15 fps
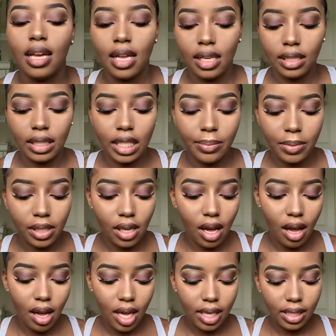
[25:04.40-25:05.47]
lip
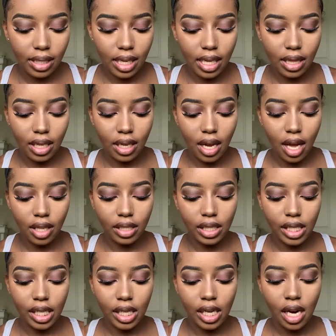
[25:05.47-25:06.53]
gloss in the
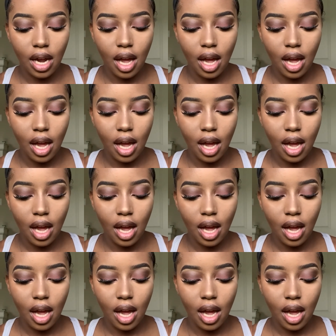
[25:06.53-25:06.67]
color